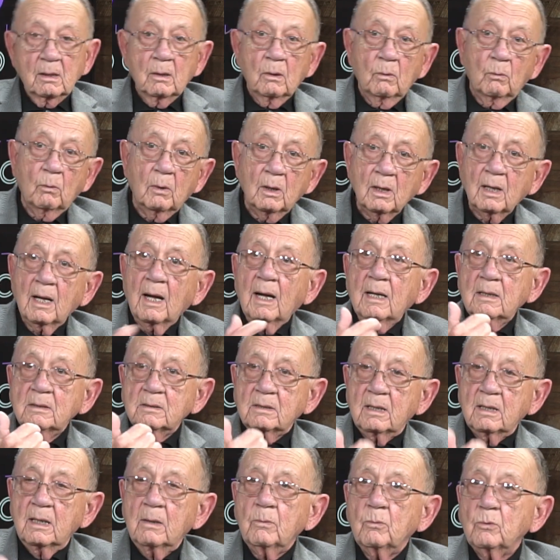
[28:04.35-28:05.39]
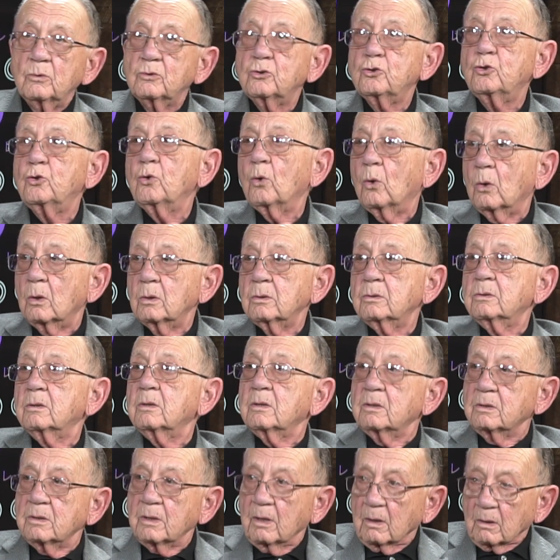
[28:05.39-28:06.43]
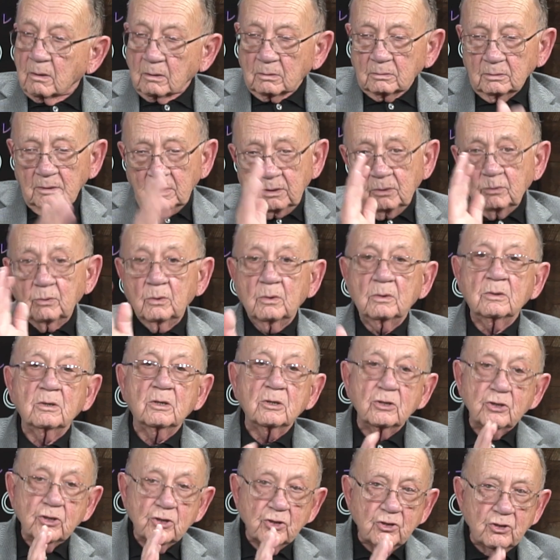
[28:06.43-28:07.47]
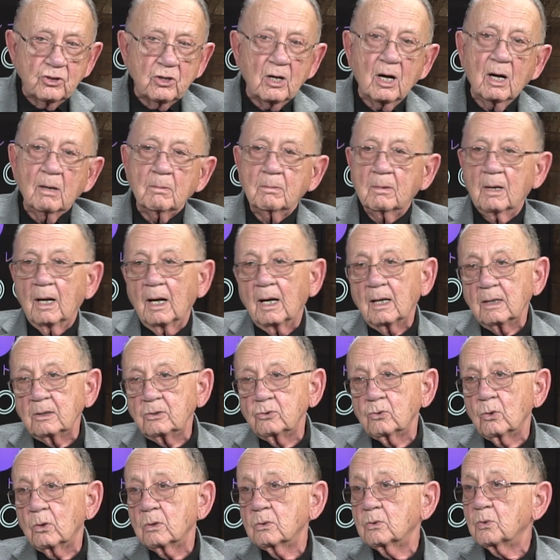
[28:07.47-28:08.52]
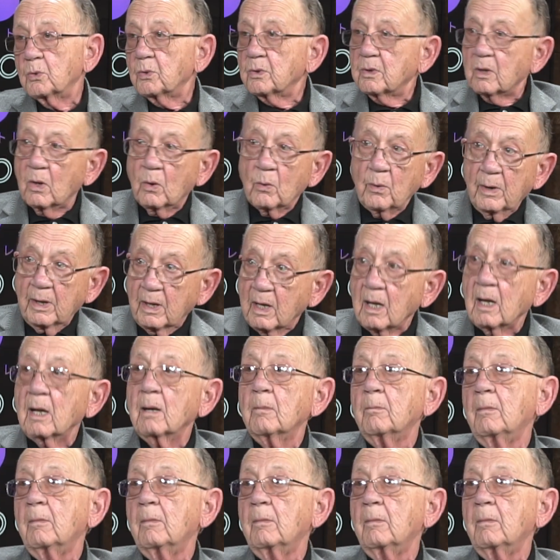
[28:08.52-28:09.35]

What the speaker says: One guy's name was George Zero. He was a sharp guy. George was a great con